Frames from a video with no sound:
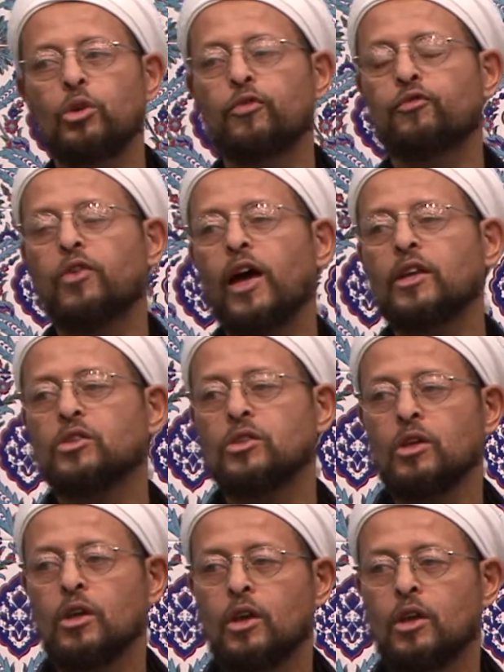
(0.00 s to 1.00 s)

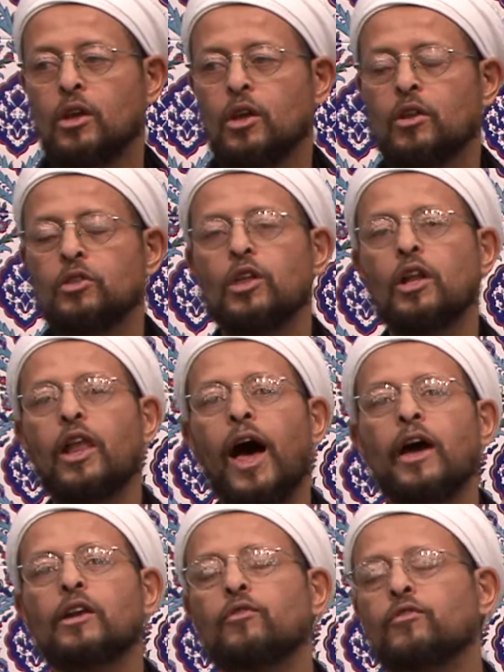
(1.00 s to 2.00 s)
reflects the
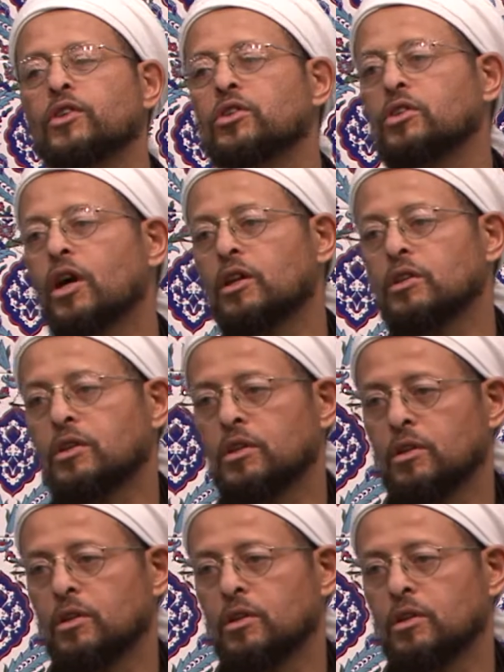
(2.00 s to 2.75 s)
light of the sun.